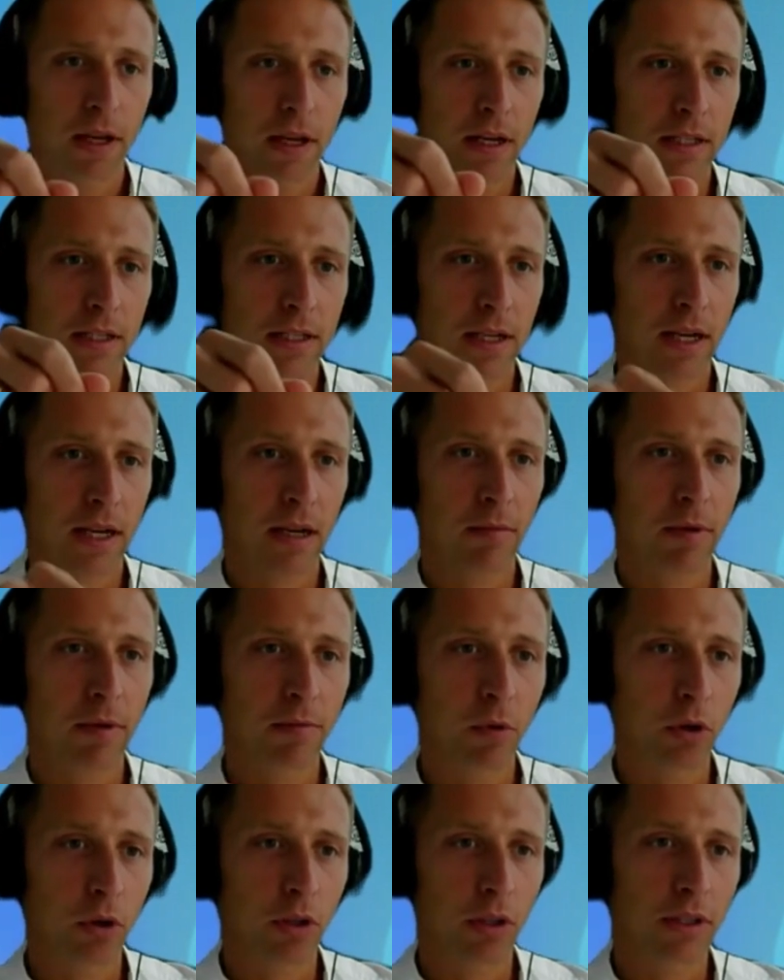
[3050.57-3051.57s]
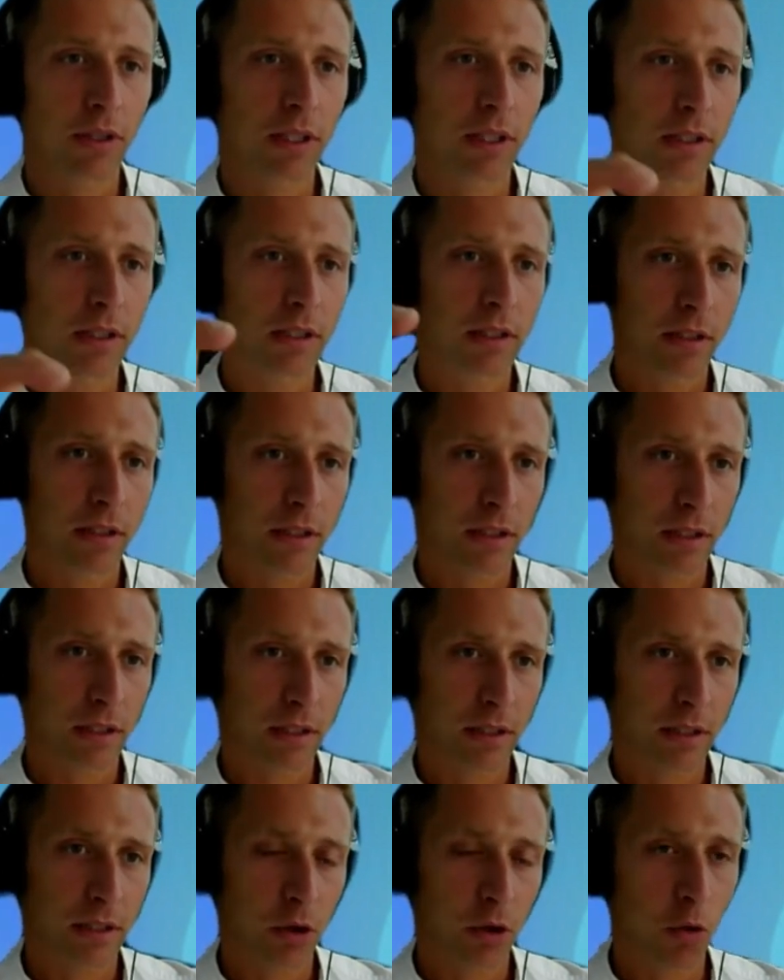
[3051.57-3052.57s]
It's a hybrid model
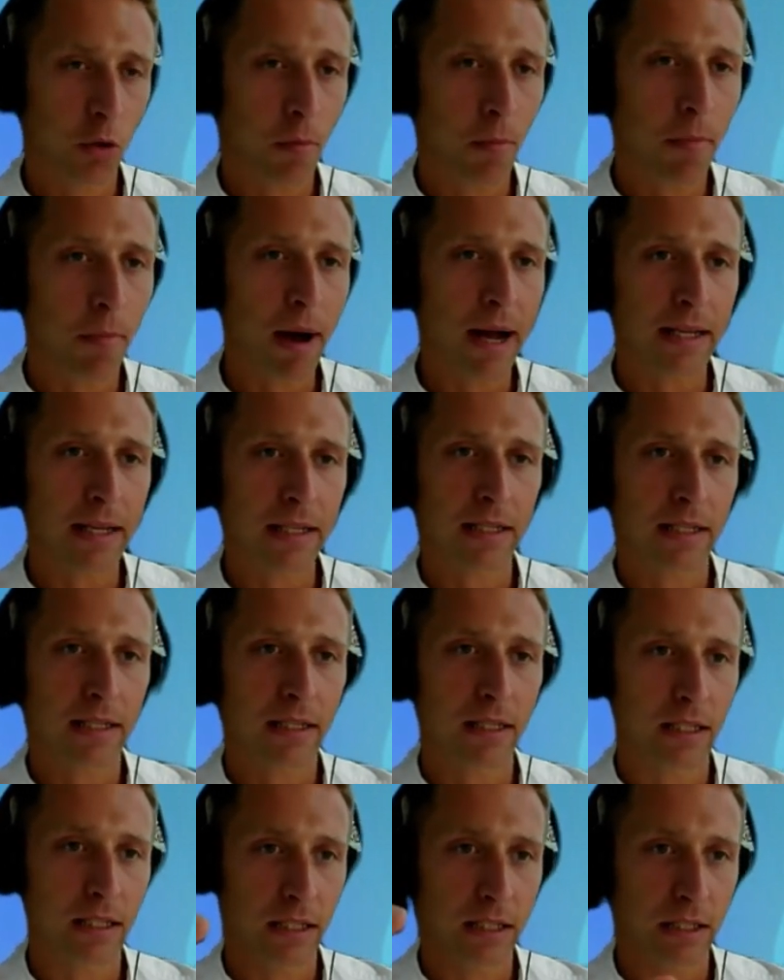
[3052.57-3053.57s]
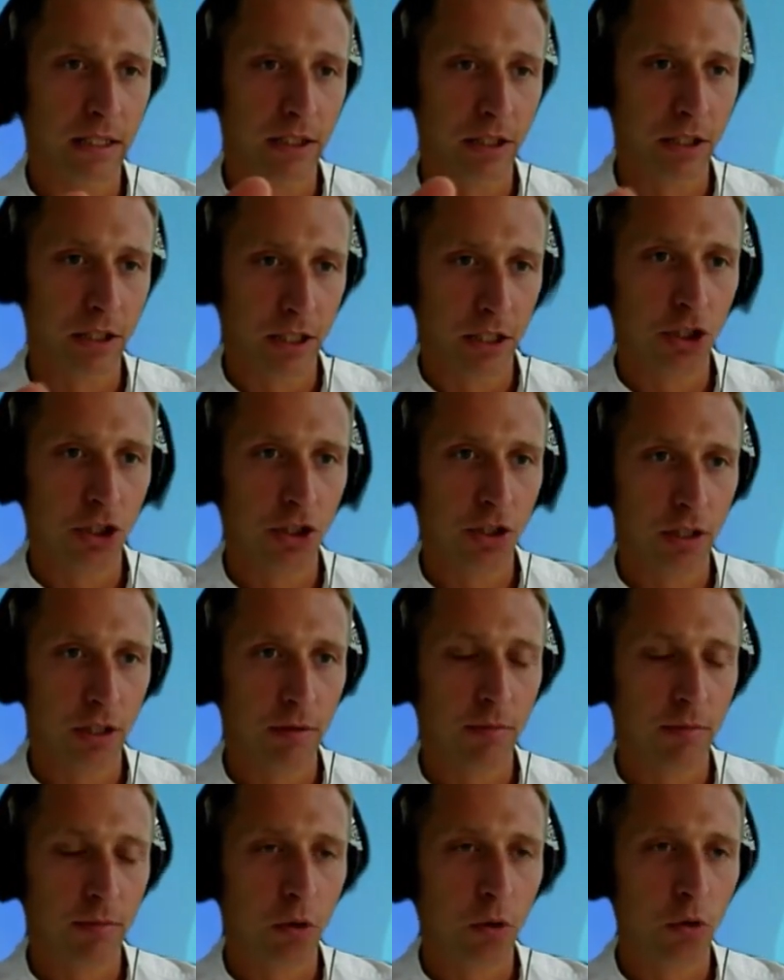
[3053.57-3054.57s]
that combines the traditional
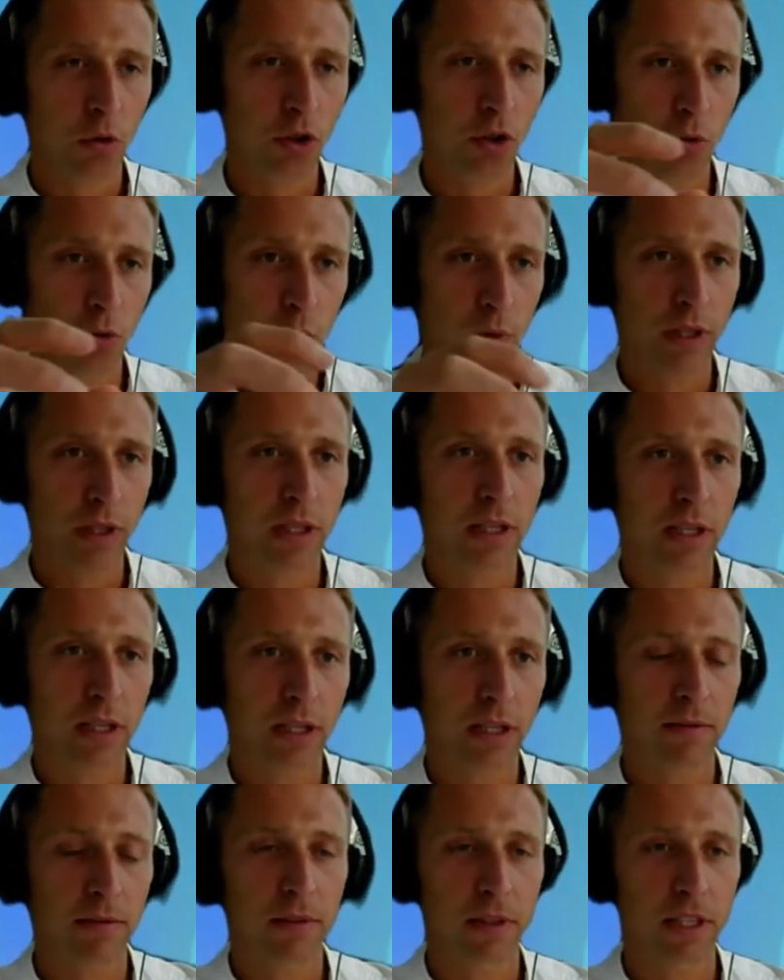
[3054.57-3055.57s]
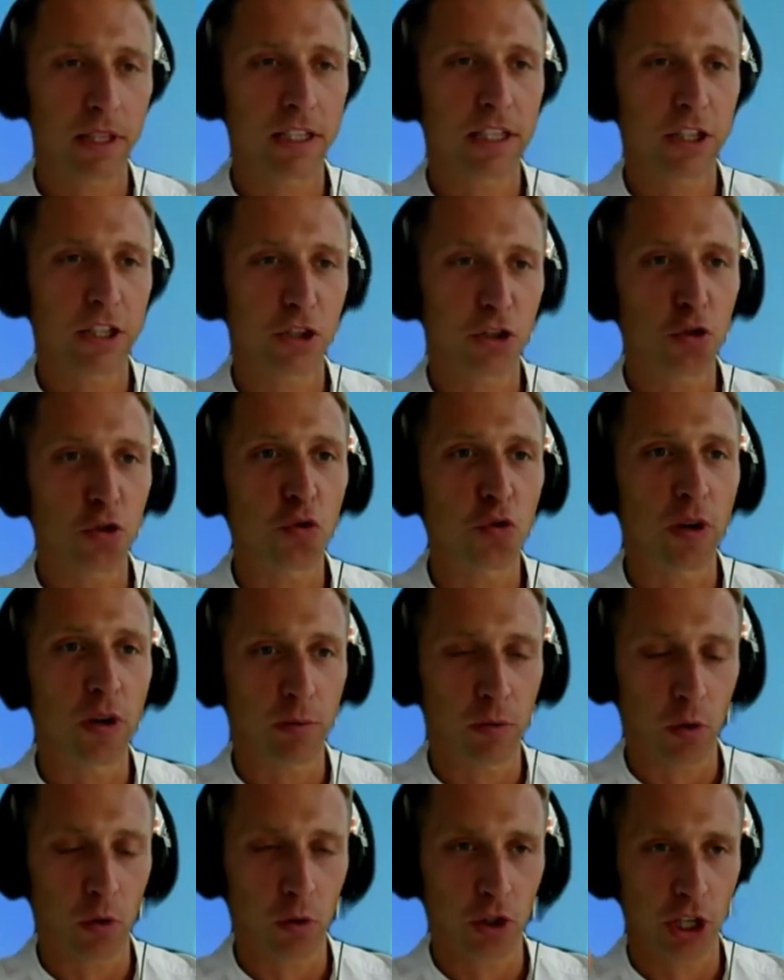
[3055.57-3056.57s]
approach with this new
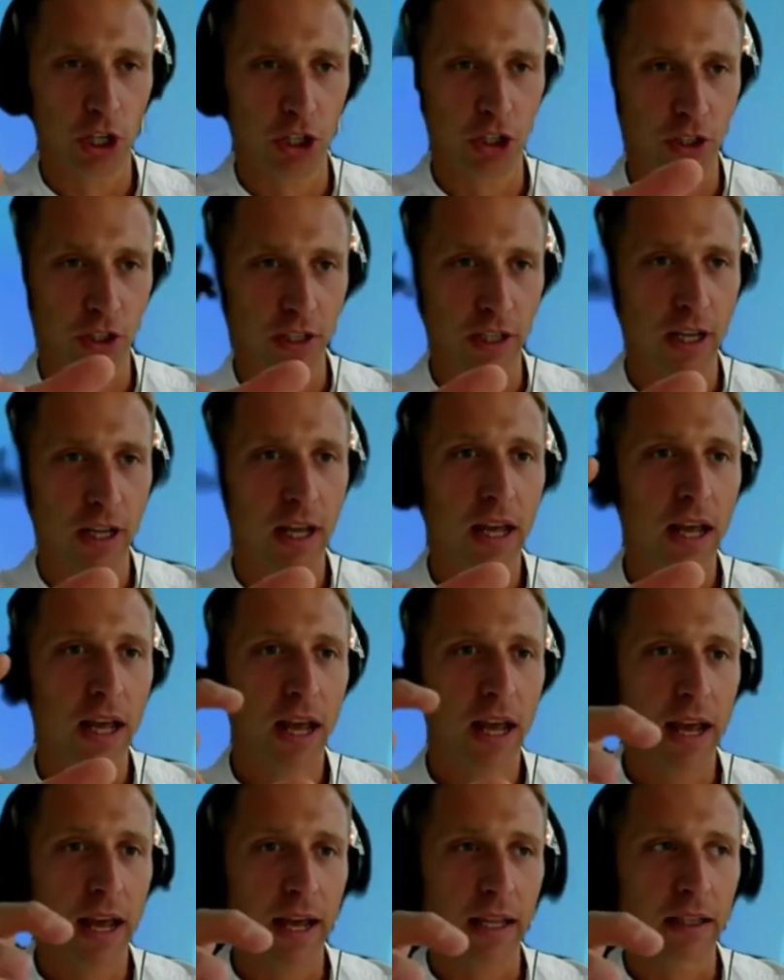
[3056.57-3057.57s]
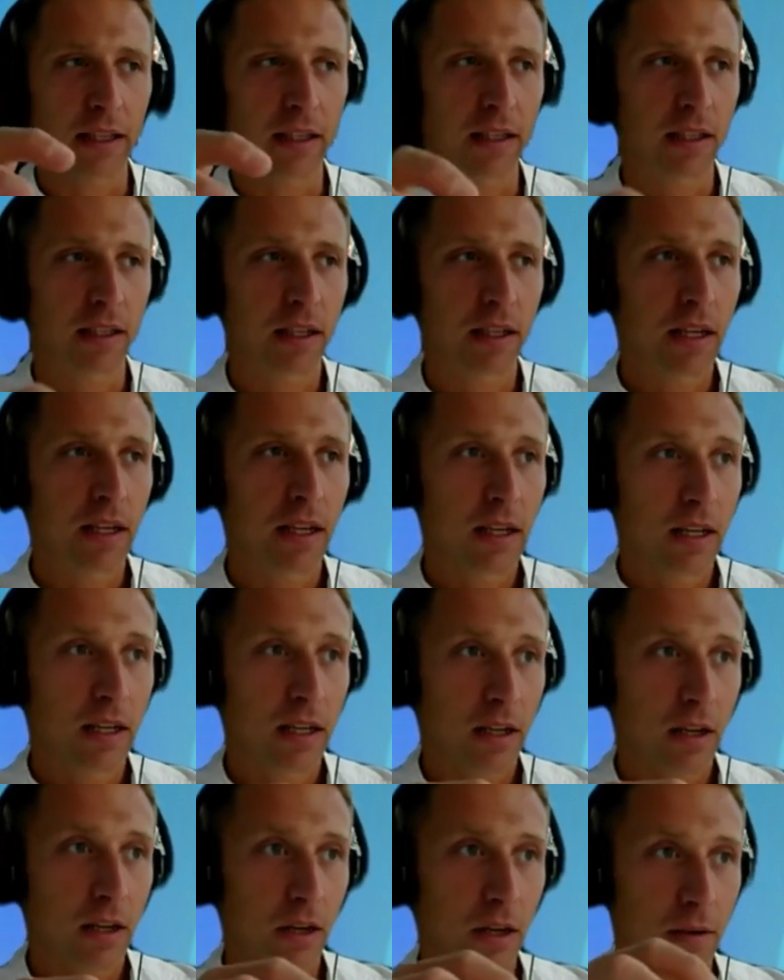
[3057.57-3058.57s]
approach, actually. And
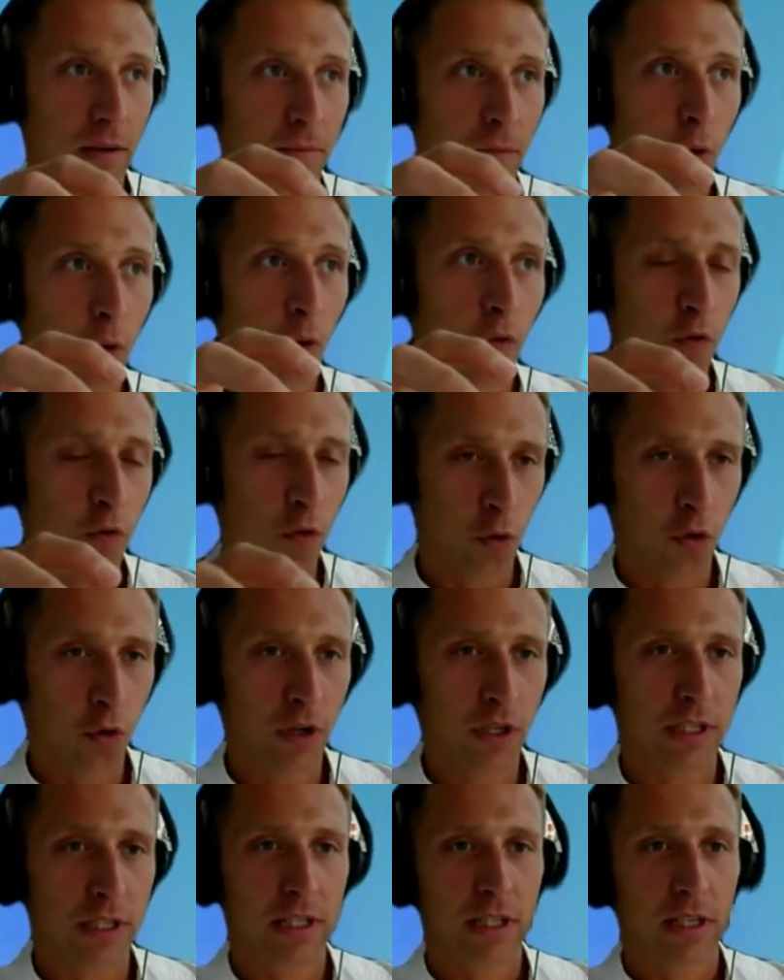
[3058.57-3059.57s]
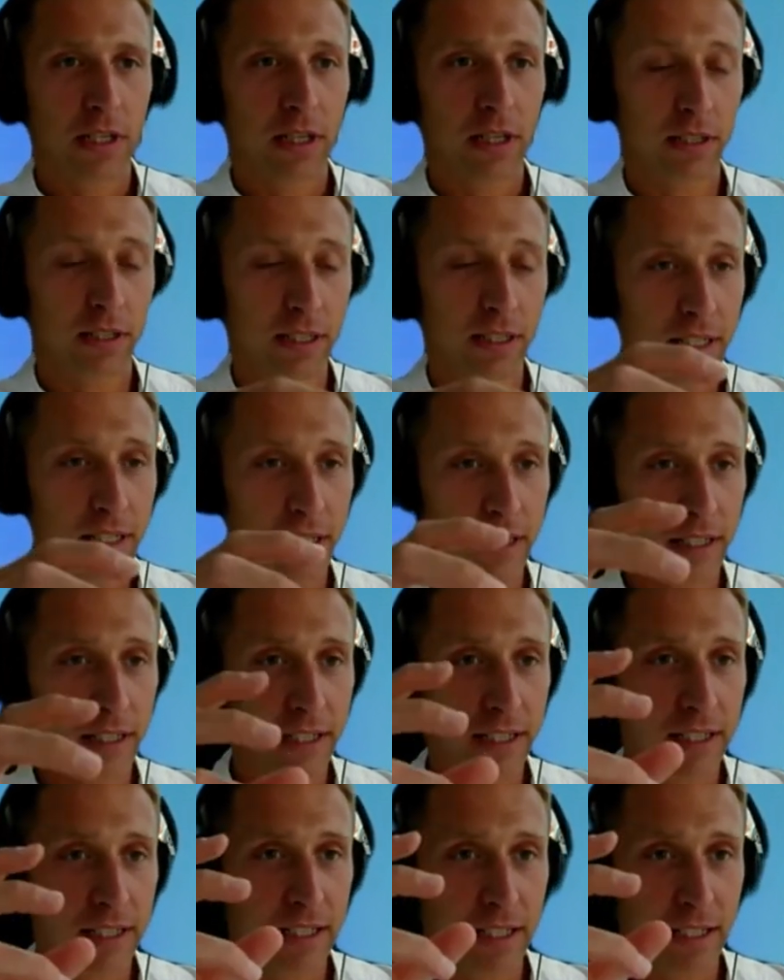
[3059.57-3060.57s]
of course, there
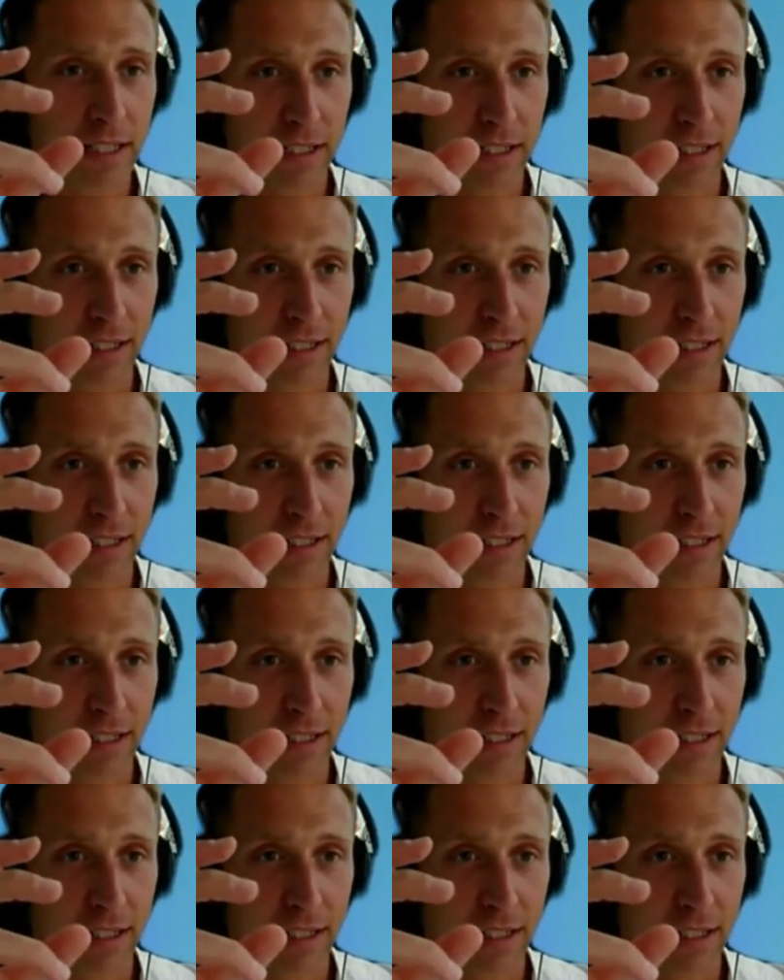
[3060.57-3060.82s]
is